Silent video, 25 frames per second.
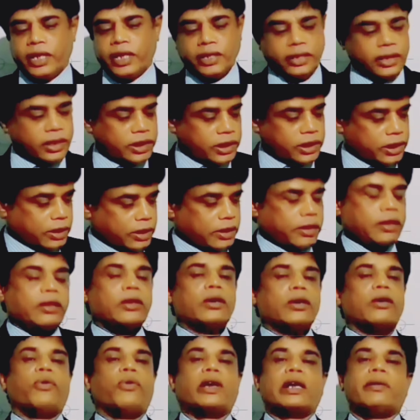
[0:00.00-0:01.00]
in
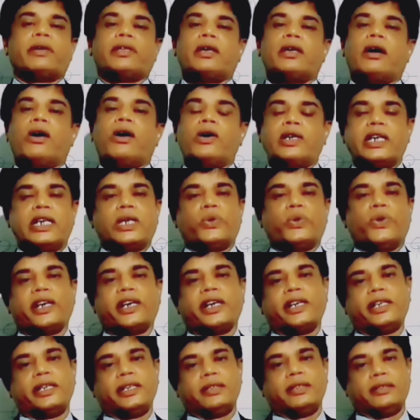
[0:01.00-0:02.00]
whatever the ordered
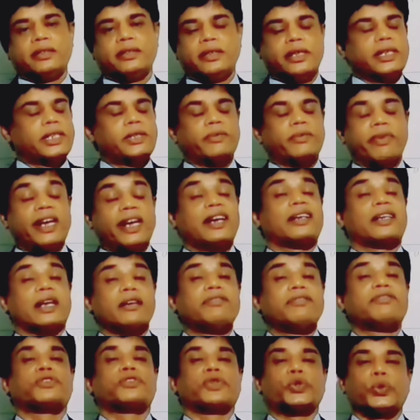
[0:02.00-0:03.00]
quantity is very
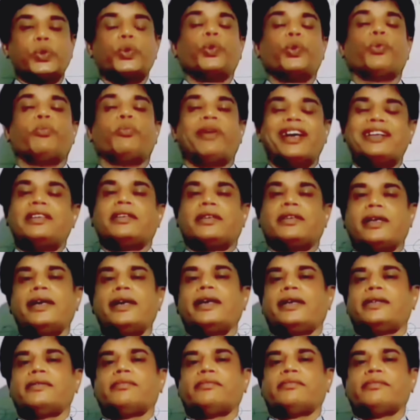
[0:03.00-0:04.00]
tough to
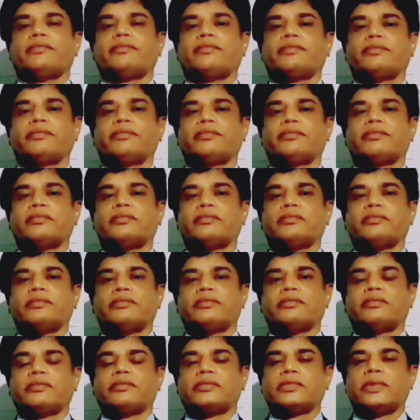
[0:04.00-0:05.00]
maintain.
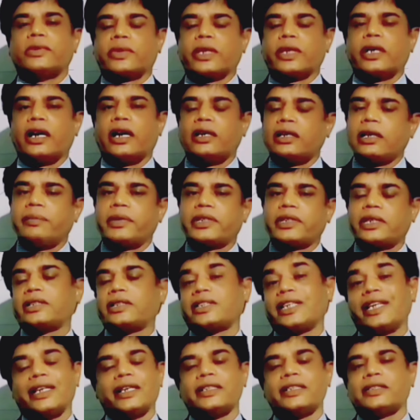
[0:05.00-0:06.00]
Okay,
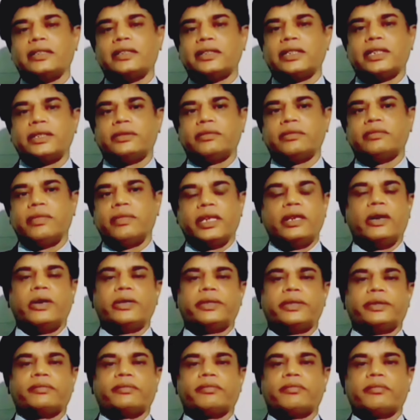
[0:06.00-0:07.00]
100% shade consistency,
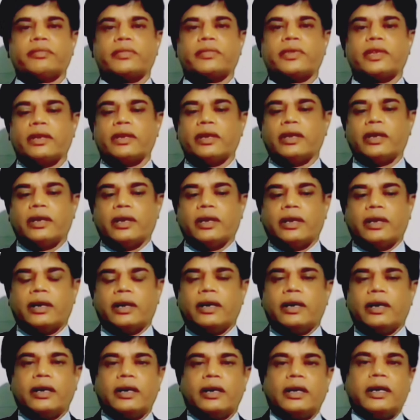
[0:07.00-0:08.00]
because
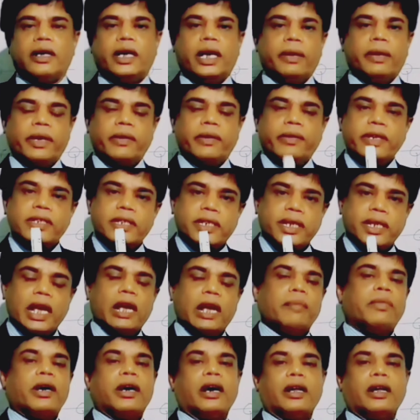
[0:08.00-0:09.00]
even on
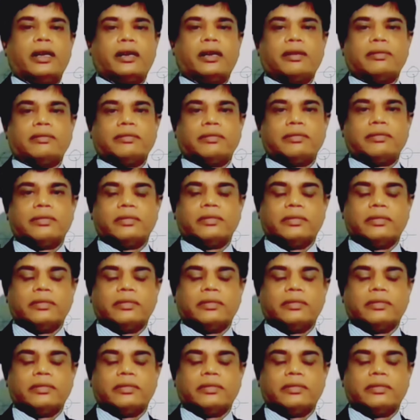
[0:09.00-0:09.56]
same color,